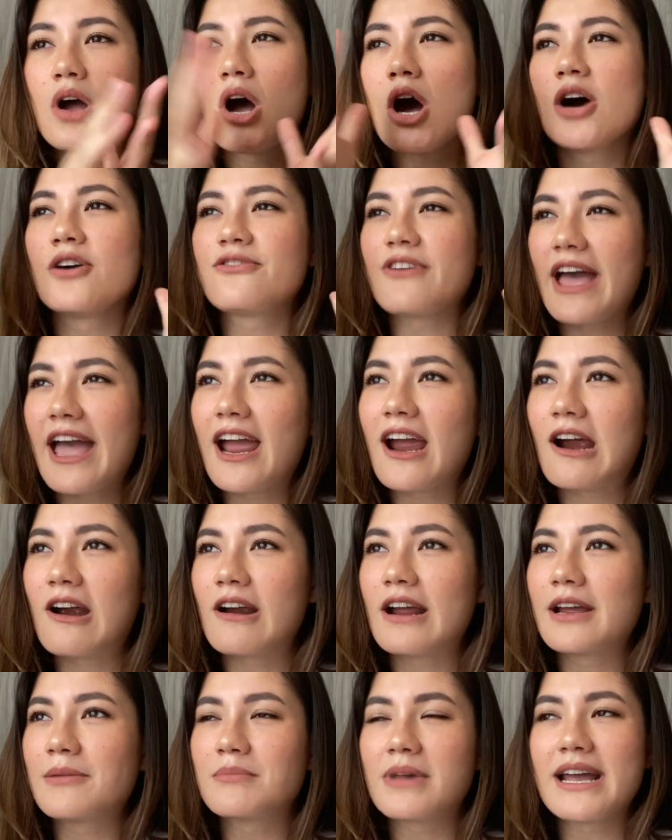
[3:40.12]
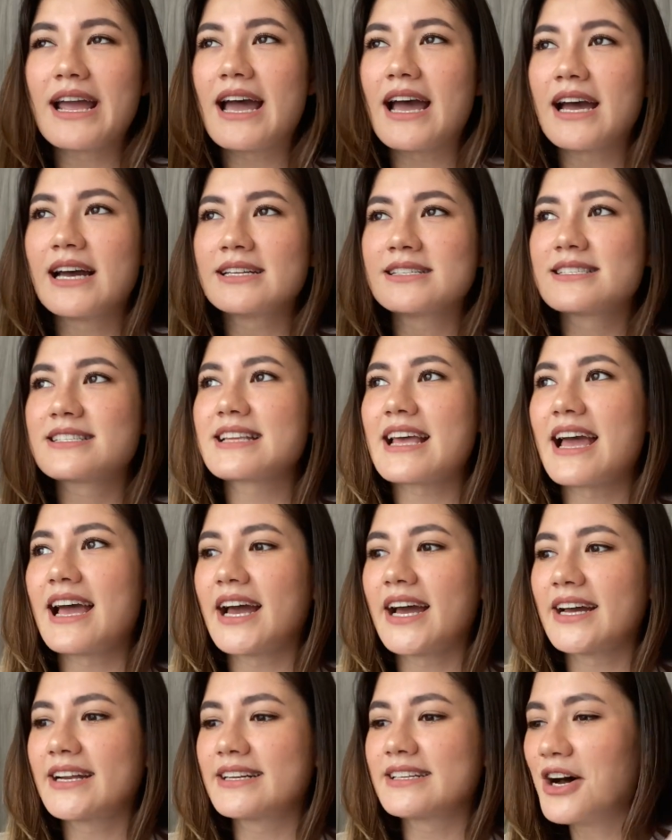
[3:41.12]
of hair in my hands.
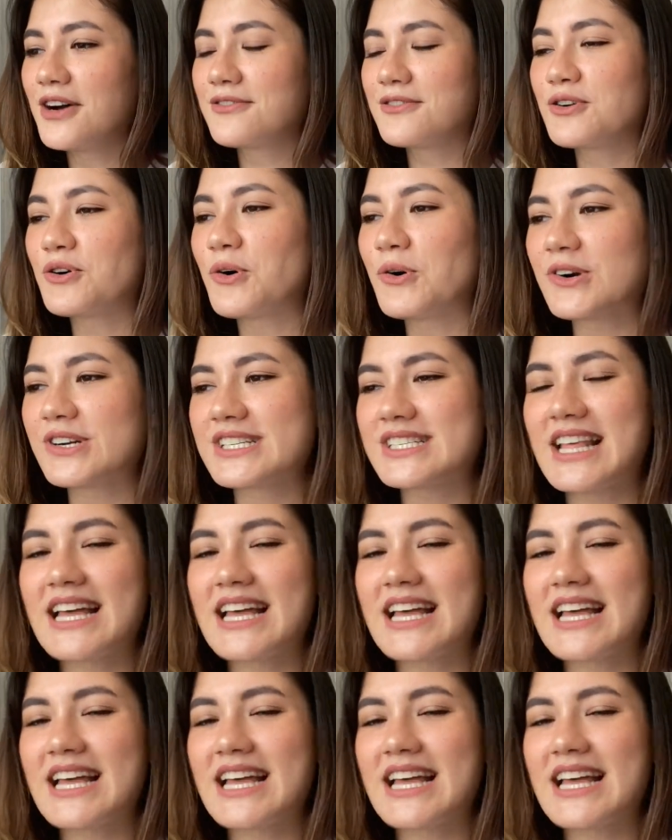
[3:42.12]
And of course,